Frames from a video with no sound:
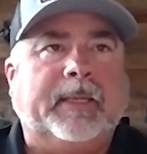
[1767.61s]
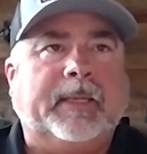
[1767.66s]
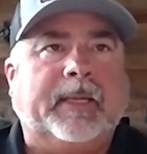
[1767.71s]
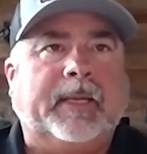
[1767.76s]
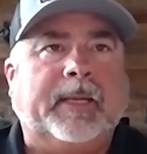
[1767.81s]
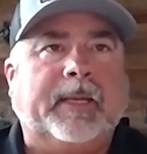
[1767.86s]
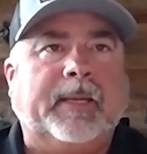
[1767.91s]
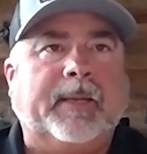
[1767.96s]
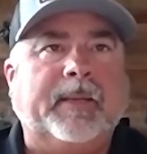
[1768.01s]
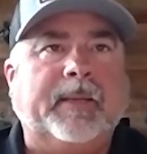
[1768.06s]

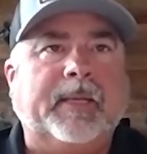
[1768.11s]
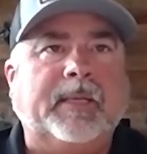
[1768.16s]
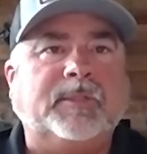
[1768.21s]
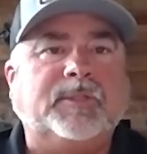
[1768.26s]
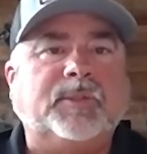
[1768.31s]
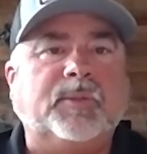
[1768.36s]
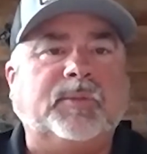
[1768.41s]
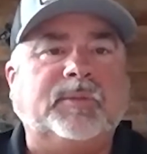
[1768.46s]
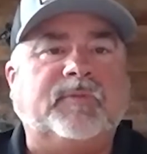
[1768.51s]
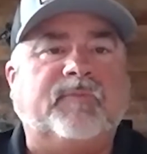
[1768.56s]

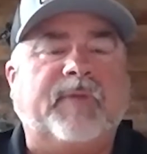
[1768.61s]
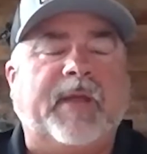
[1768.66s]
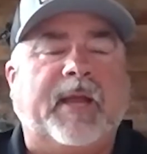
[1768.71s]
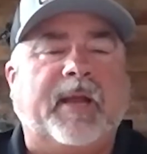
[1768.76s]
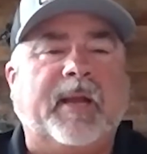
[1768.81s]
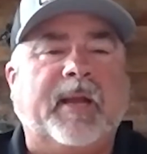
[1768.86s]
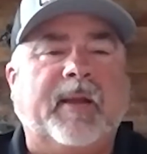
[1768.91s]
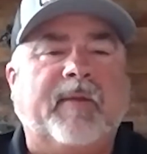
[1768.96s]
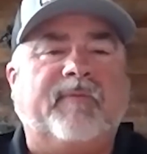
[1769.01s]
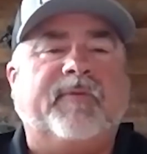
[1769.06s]
And she was
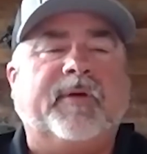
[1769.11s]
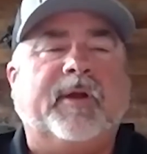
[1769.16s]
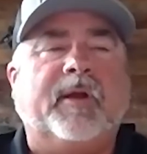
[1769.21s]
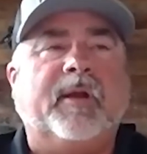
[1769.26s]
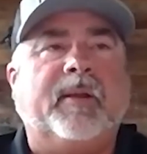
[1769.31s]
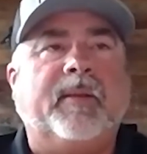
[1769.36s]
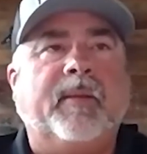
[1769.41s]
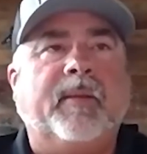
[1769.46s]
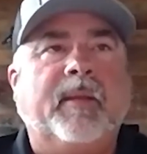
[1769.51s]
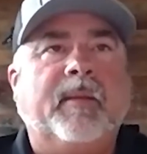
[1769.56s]
very,
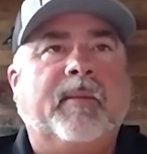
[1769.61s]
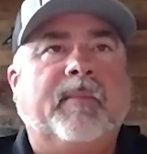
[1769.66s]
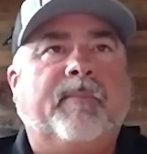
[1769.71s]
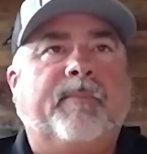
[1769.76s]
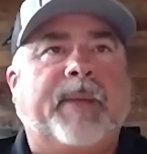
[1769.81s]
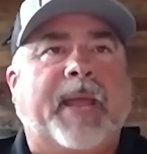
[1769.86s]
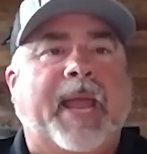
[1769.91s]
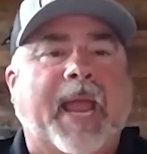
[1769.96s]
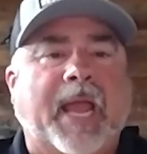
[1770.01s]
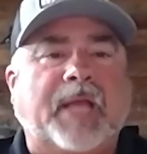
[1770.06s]
very
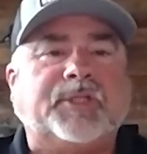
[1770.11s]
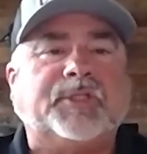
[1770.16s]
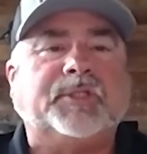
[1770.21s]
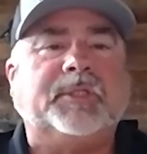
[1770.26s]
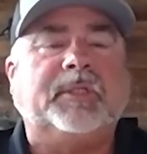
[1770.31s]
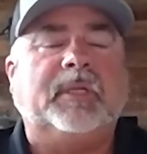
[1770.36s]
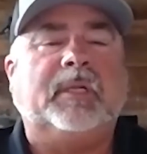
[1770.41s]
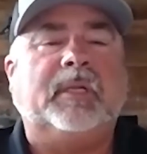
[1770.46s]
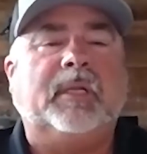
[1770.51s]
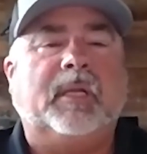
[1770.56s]

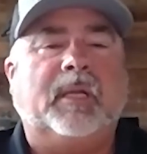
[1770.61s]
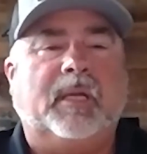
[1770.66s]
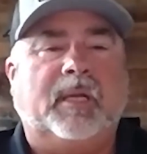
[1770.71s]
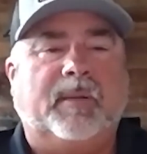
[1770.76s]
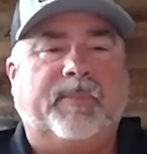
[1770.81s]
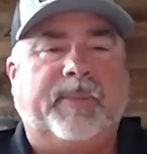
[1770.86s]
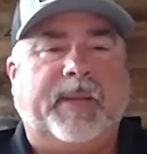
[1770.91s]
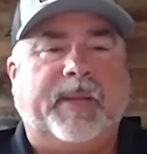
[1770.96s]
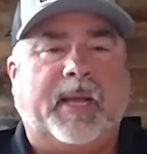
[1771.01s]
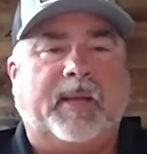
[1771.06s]
passionate
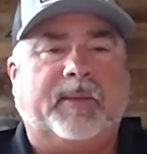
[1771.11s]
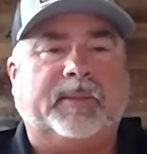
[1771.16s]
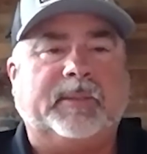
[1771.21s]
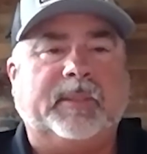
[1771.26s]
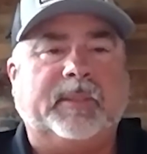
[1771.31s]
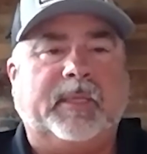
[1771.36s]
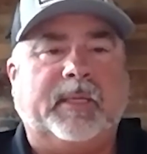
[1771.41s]
about,